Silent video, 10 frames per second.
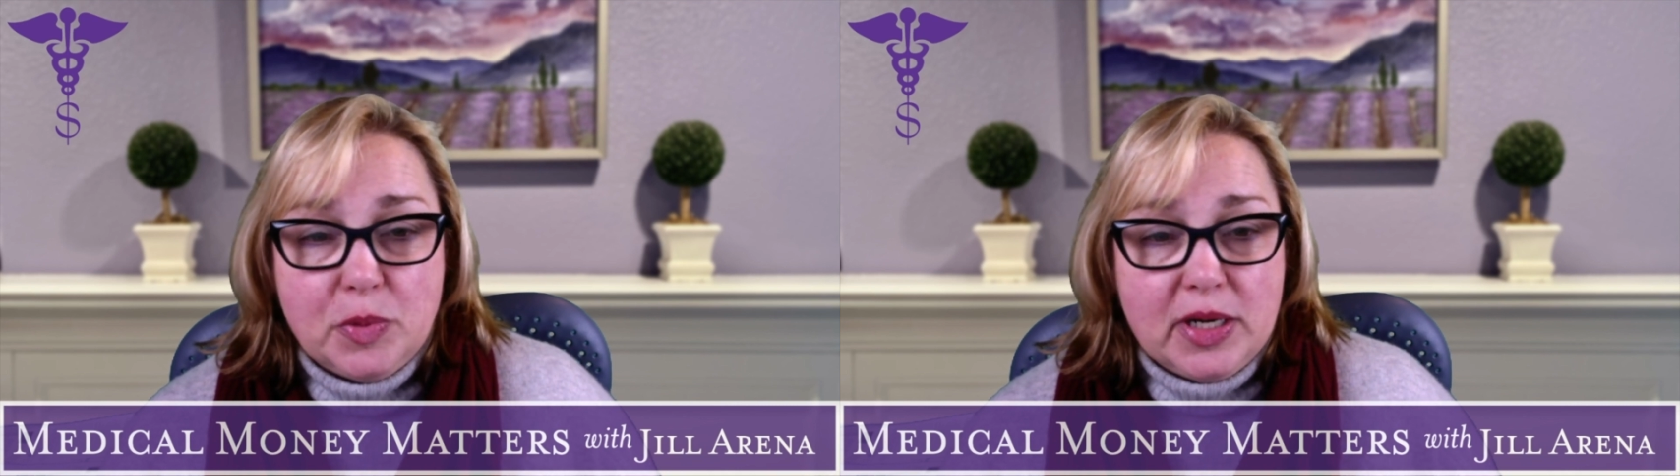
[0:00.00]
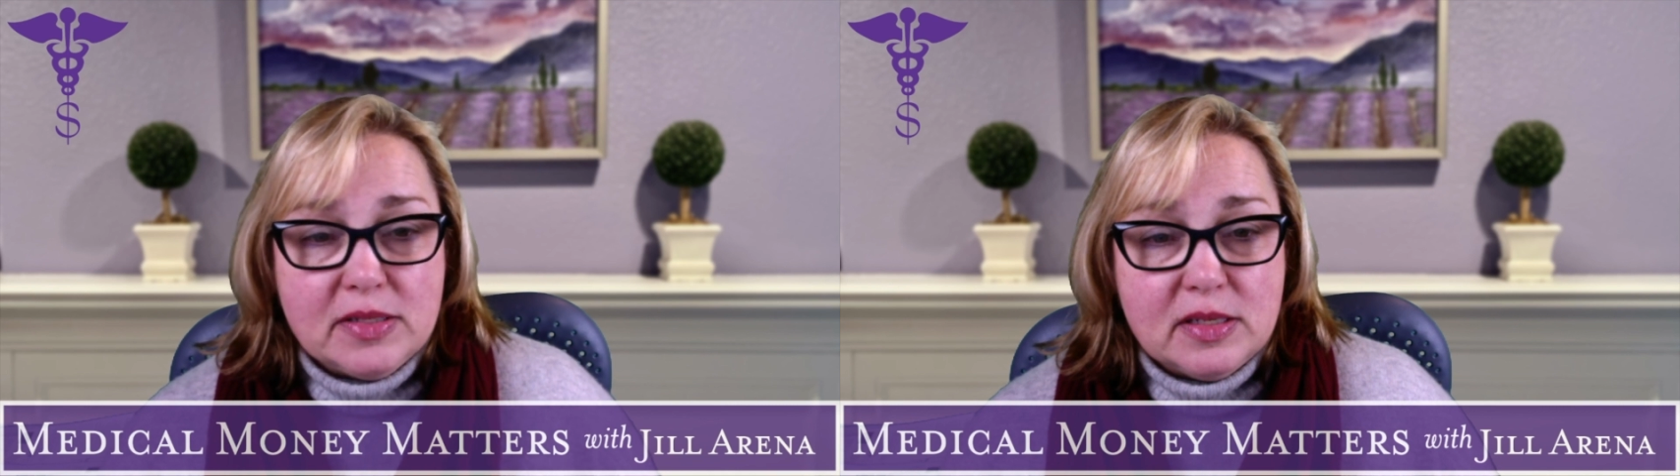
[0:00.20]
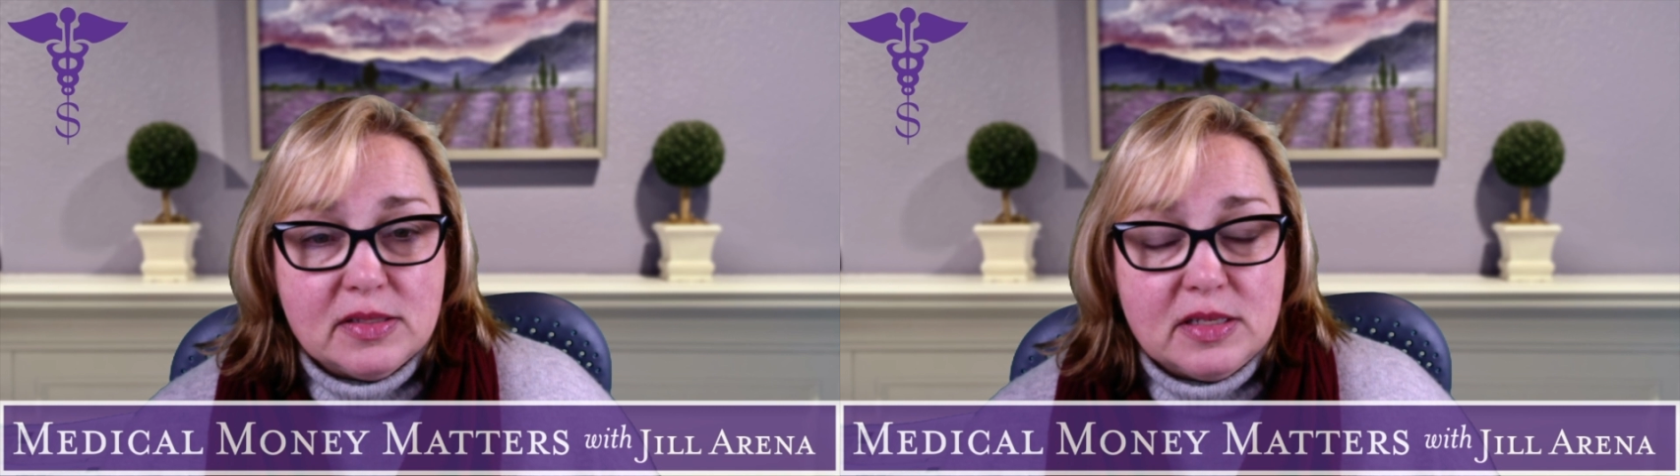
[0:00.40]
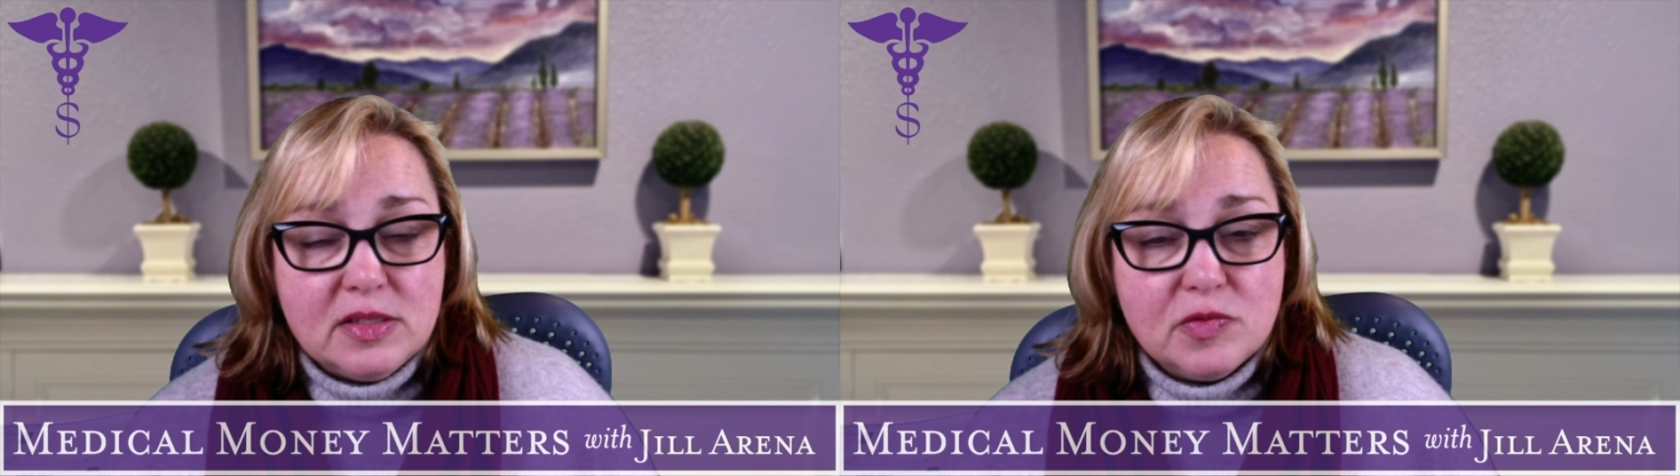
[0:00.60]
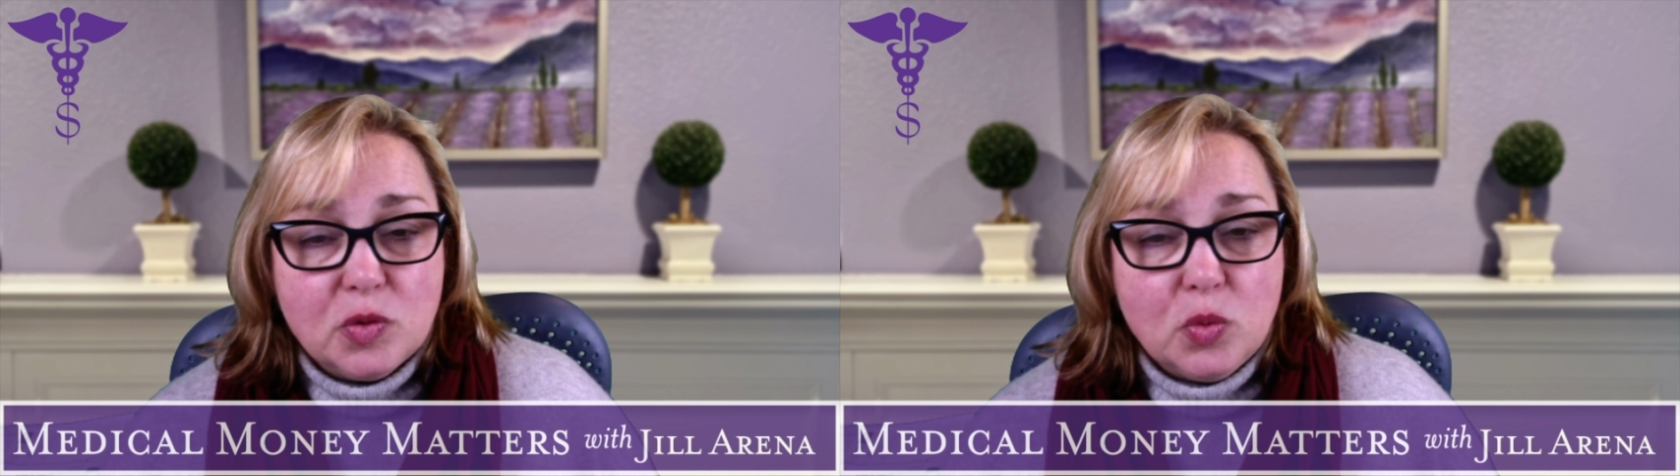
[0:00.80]

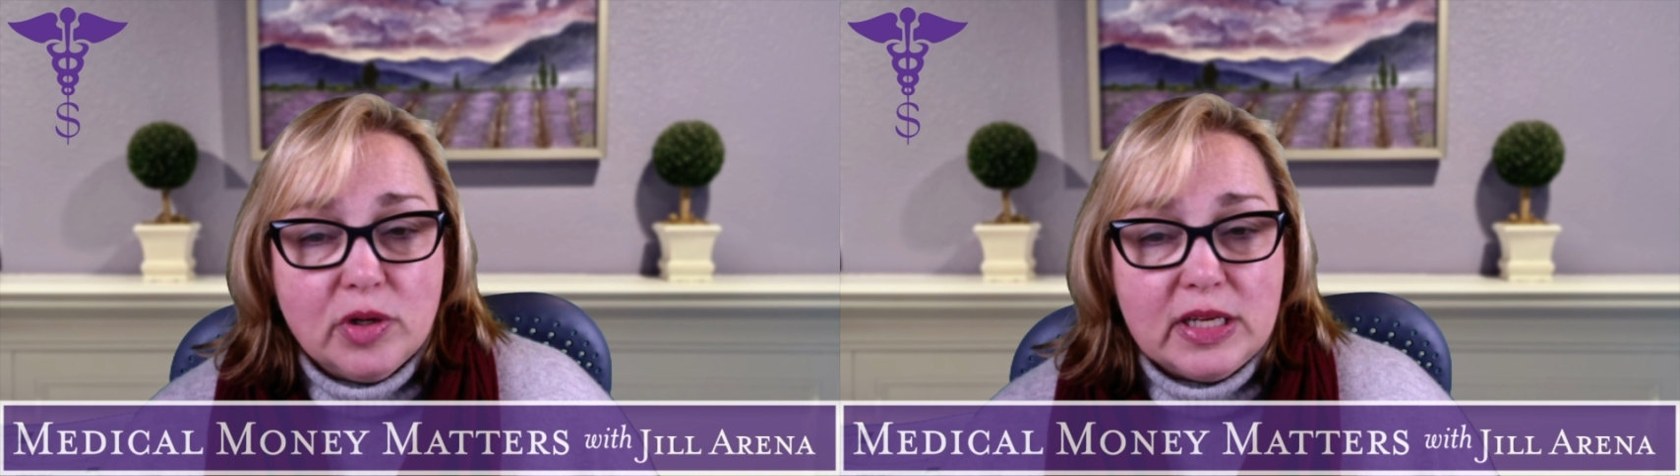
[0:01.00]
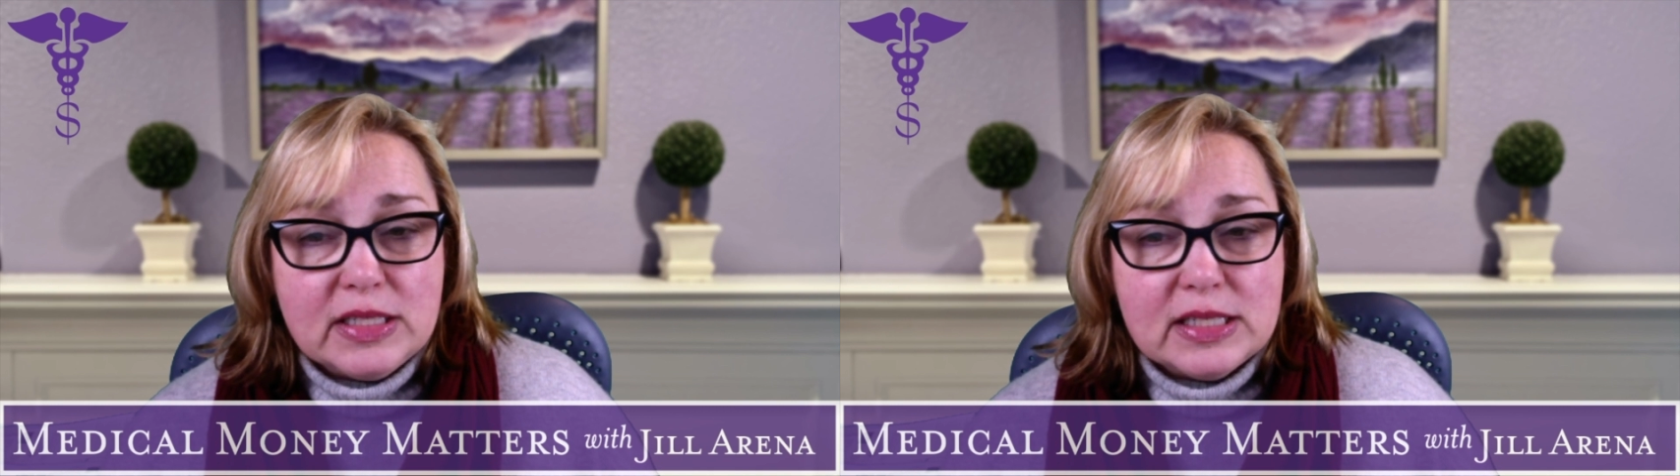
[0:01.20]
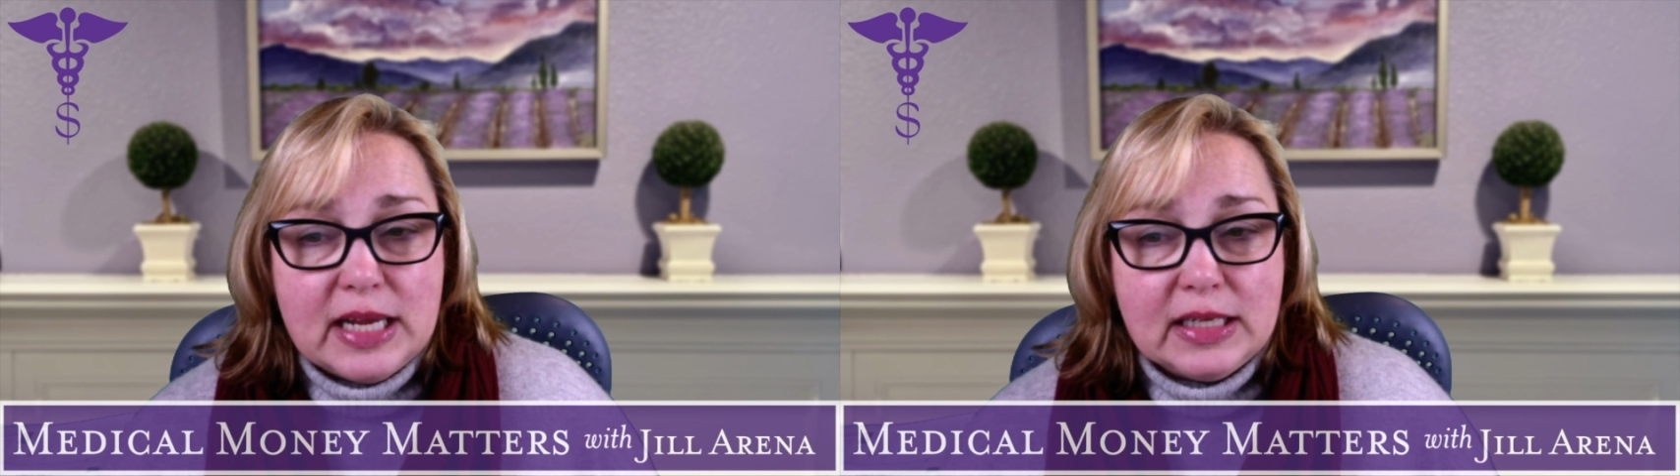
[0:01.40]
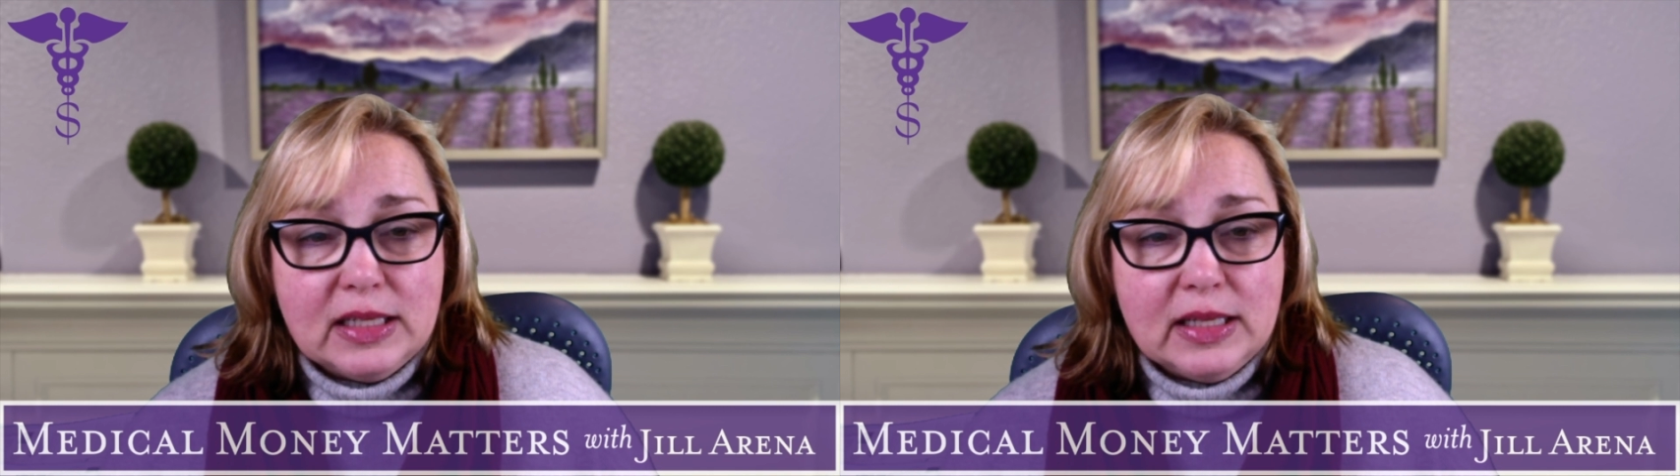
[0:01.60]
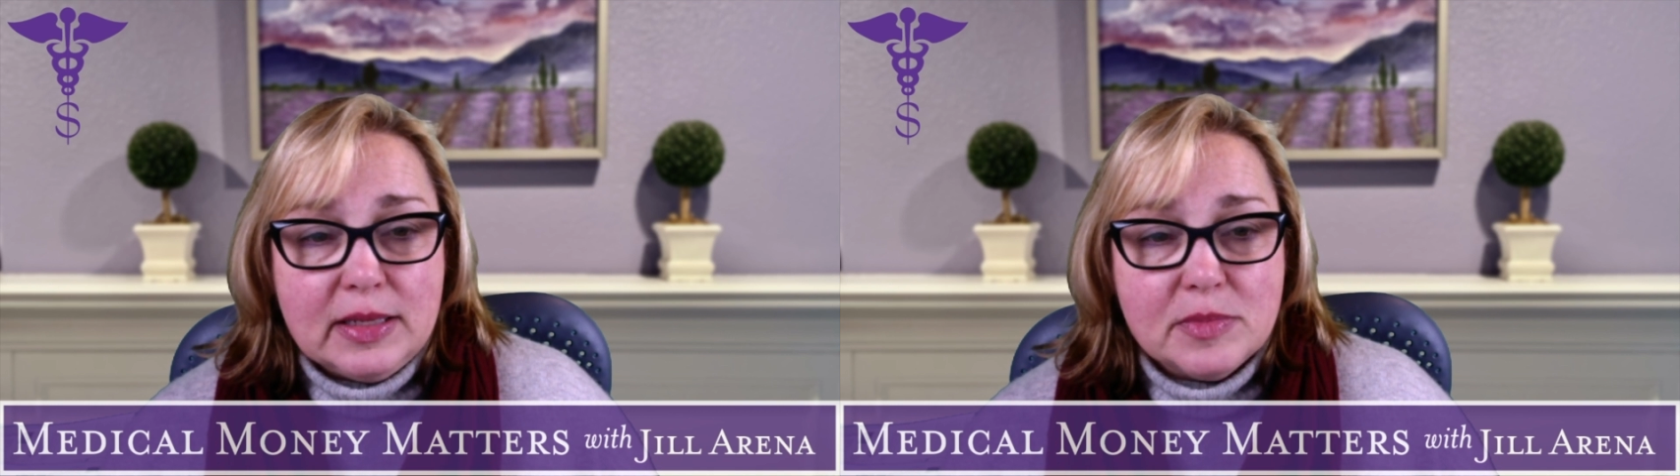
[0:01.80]
processes for working denied
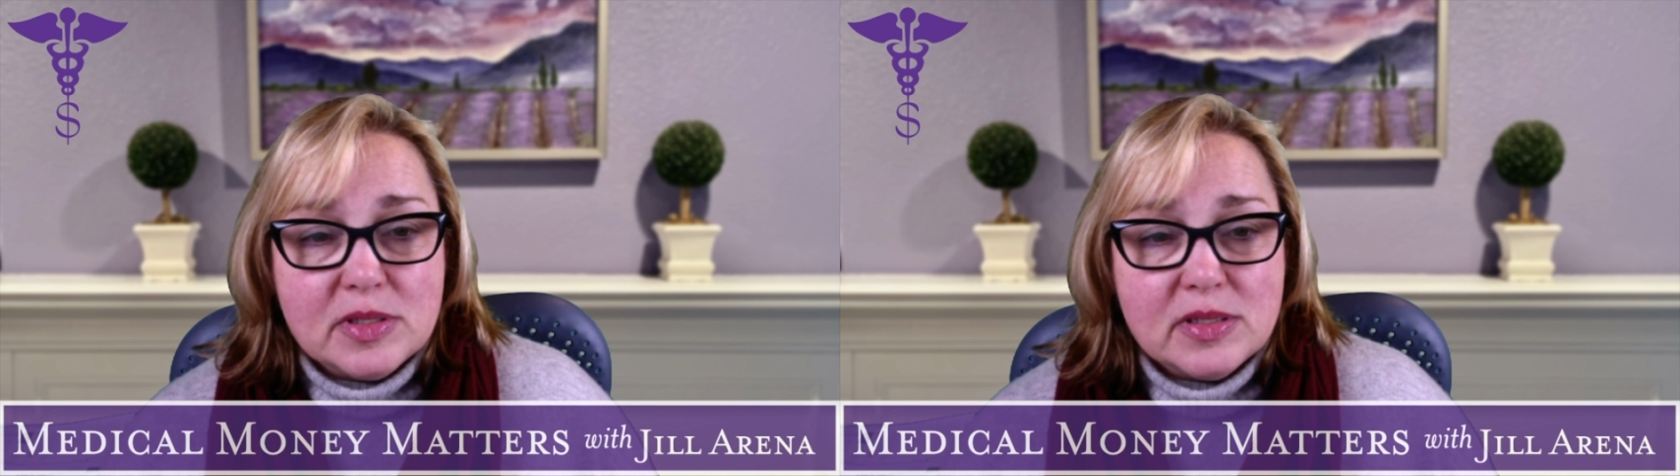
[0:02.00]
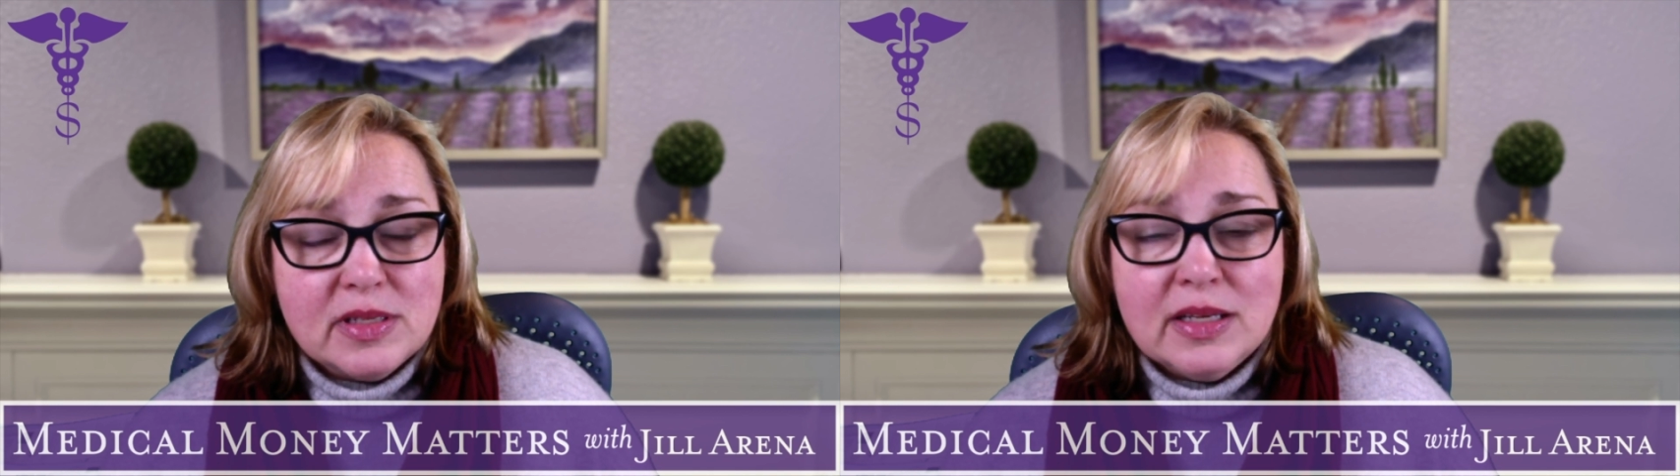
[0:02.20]
claims,